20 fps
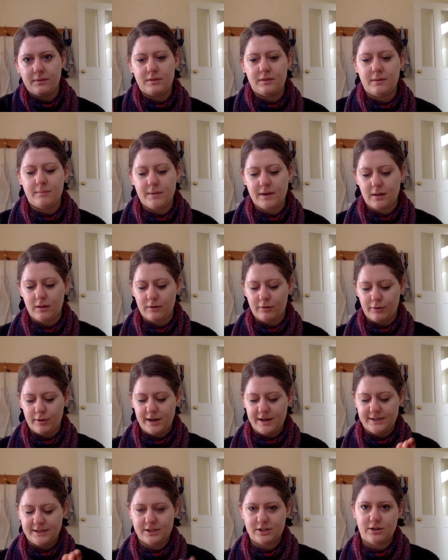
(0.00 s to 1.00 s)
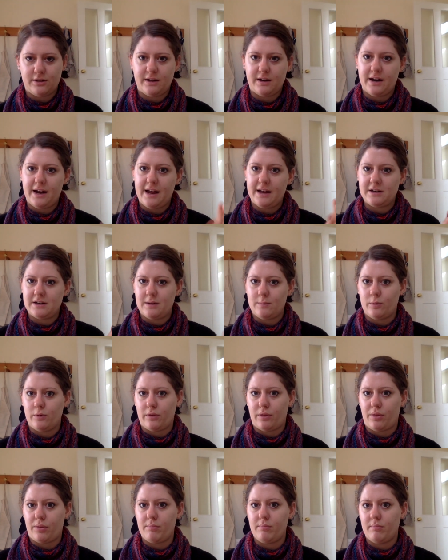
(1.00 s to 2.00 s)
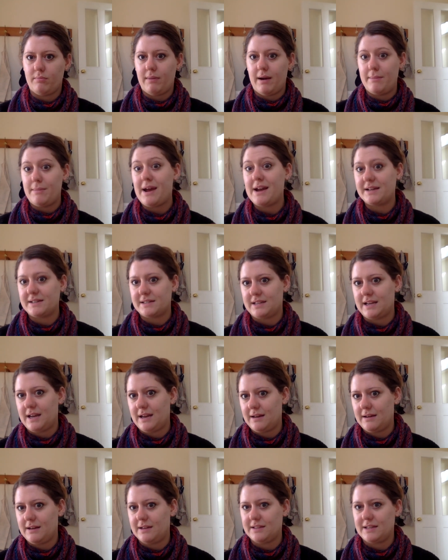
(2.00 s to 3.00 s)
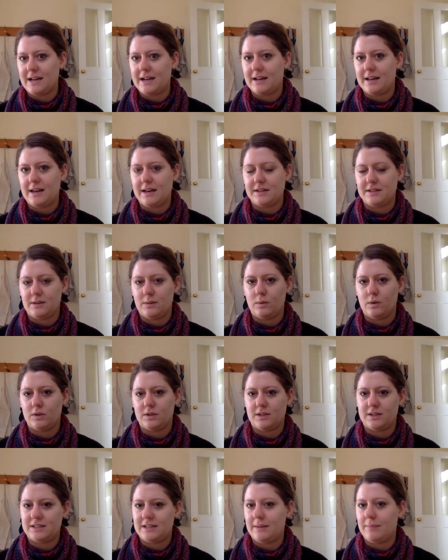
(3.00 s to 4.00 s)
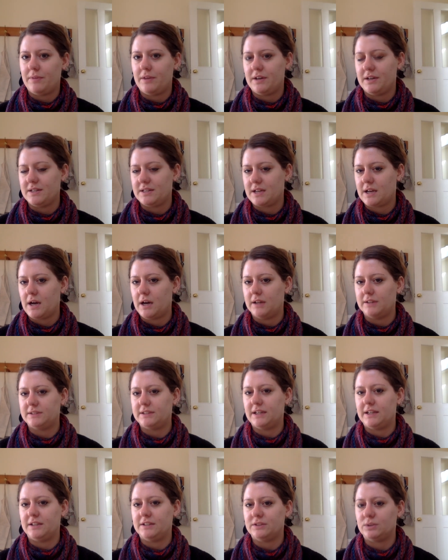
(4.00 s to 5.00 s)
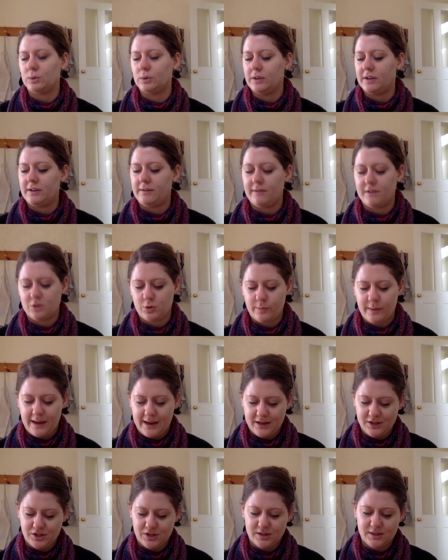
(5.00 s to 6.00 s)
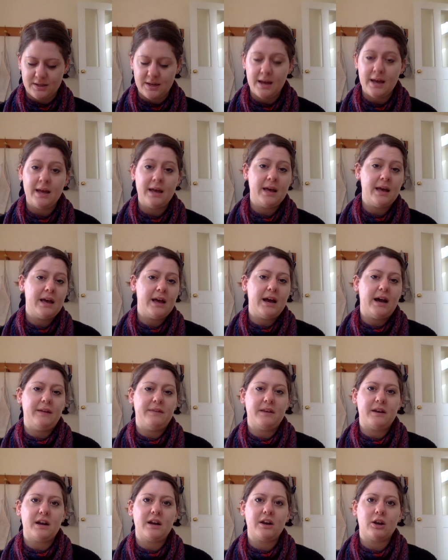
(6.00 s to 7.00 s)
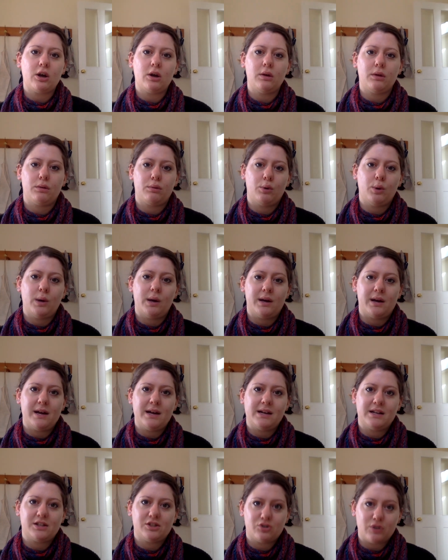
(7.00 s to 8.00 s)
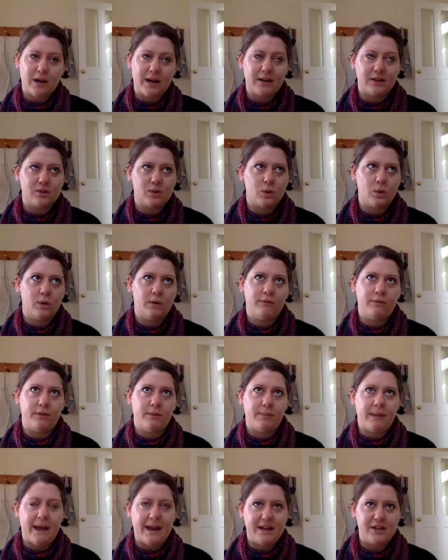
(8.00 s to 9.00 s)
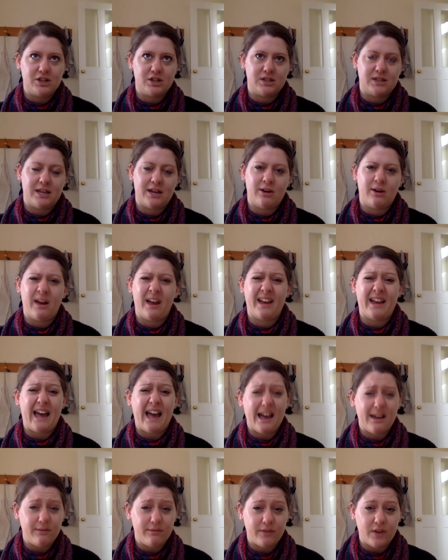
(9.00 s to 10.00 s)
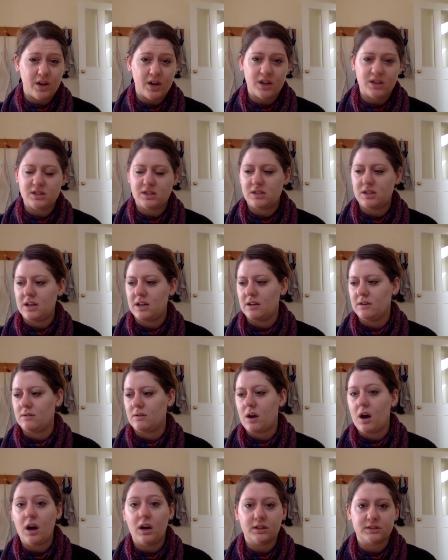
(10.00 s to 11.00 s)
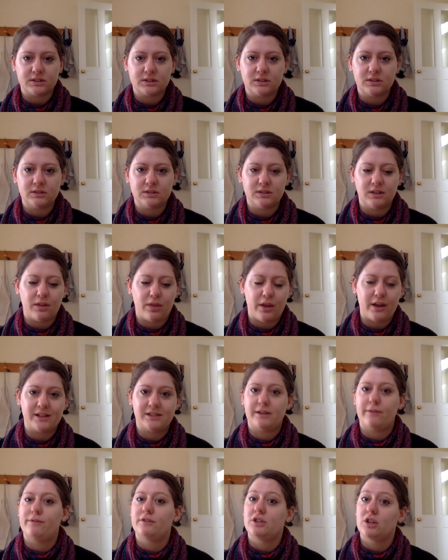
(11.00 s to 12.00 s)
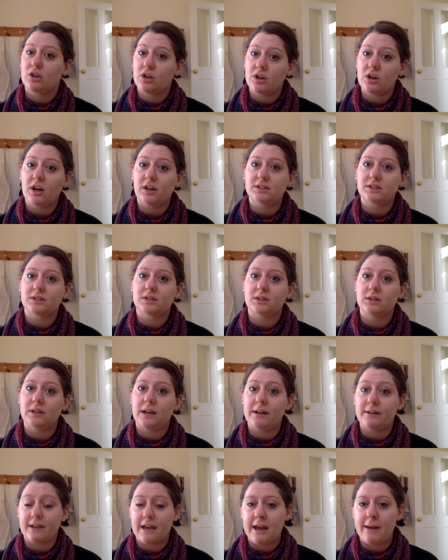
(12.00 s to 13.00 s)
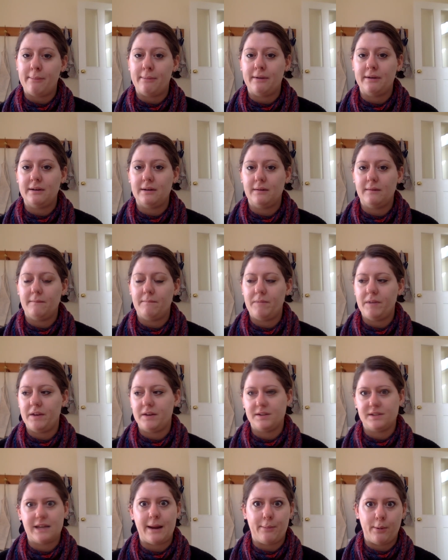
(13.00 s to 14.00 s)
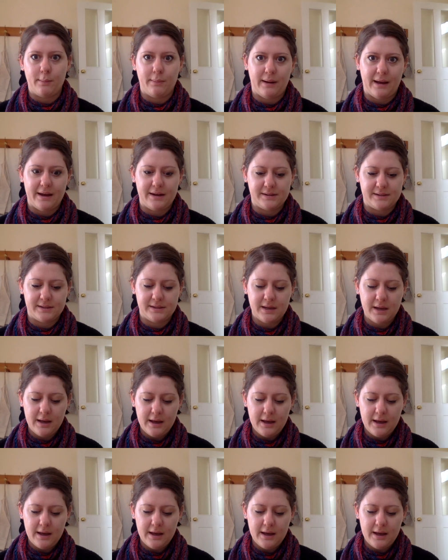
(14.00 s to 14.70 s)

the middle crease so that I end up with my magazine exactly as it was except that it's cut and it's all individual pages. And then I go through and I extract all of the pages that are like adverts and articles and things. If it's a good article, I'll keep it in a separate place